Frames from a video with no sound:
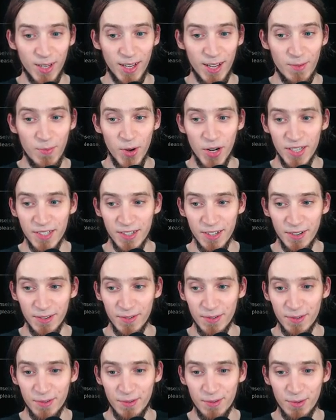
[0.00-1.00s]
Amazing,
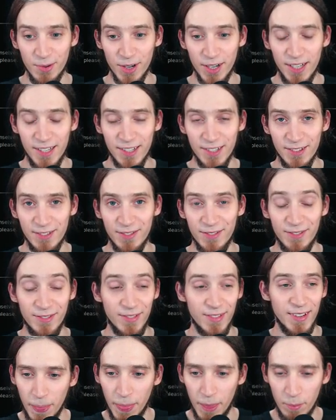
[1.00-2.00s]
right?
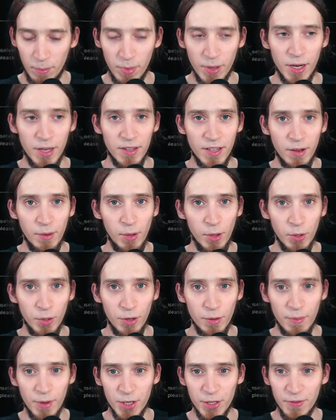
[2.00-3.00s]
But it
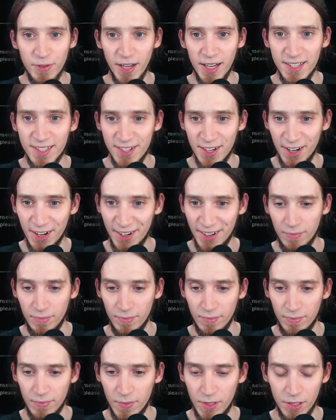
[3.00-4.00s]
downloaded much faster.
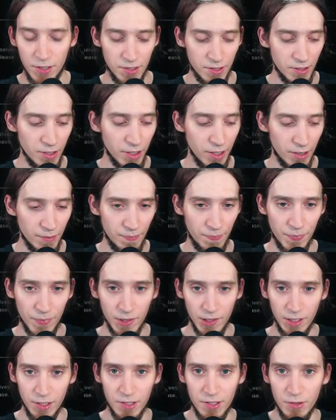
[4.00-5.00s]
It's done.
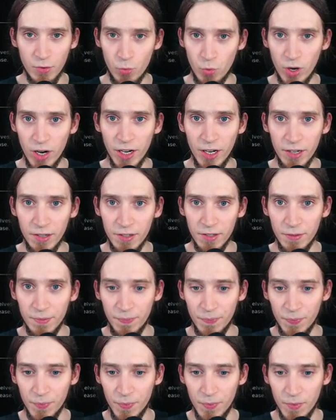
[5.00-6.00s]
Let's run it.
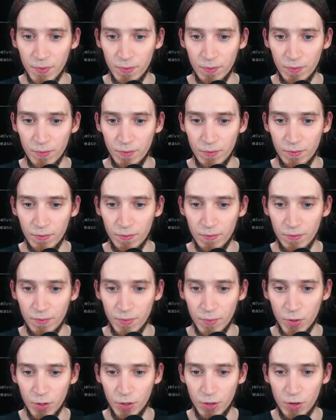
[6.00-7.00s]

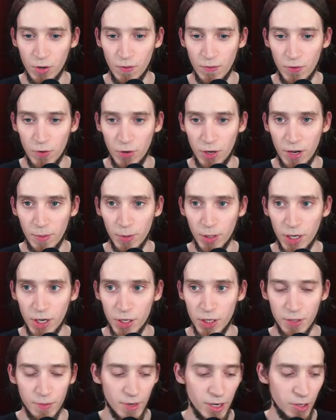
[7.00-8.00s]
I'm gonna go for the
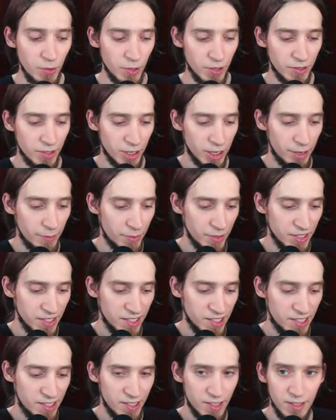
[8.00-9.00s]
application menu and type
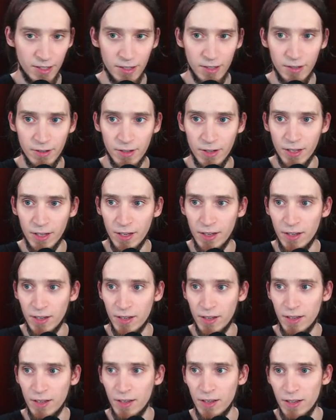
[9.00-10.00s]

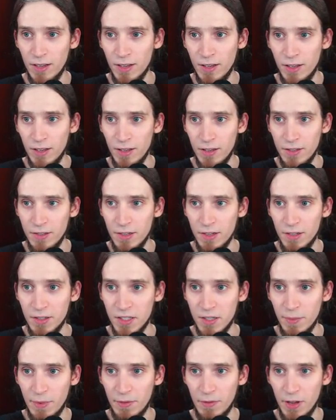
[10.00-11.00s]

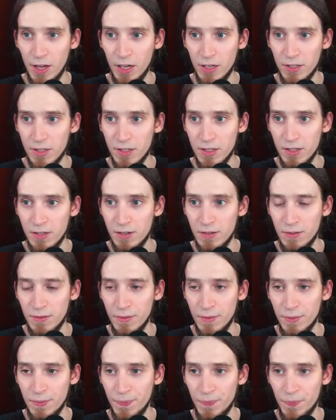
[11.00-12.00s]
zyn-add-subfx.
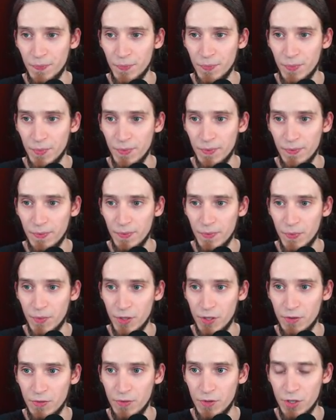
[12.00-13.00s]

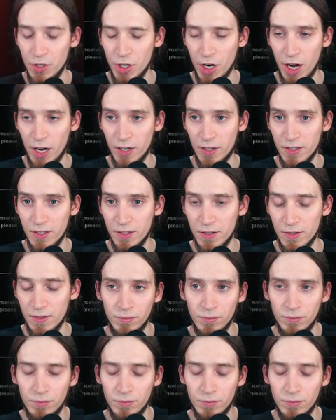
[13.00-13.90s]
Jacks.